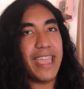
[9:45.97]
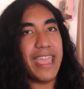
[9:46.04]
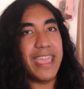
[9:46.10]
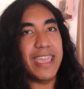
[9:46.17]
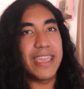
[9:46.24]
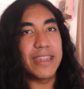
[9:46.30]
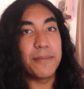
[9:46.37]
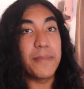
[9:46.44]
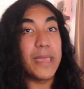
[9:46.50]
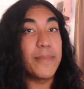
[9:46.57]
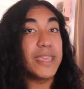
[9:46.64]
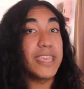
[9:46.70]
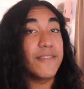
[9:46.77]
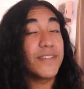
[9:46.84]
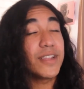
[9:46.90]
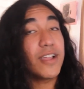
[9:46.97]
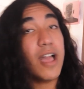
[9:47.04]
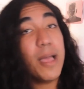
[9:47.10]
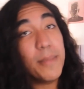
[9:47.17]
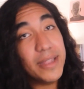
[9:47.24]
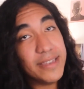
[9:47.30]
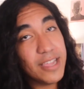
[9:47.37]
and maybe even a
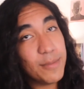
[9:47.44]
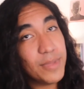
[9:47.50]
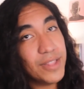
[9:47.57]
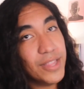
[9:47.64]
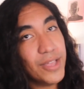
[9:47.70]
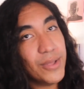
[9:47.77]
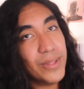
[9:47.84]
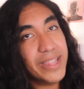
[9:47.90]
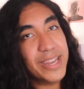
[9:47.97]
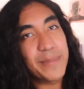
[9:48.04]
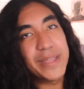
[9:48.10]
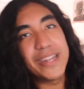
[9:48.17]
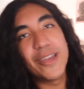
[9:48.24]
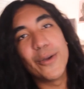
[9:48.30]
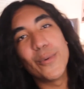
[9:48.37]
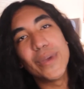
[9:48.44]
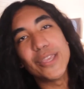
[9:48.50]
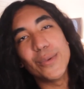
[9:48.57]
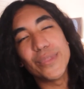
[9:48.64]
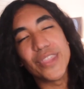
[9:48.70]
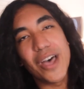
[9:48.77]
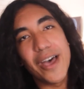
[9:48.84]
comment down below letting me know what
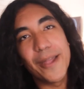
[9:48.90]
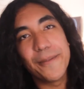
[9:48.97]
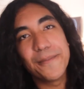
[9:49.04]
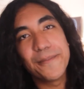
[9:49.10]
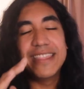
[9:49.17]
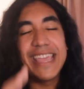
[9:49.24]
you thought.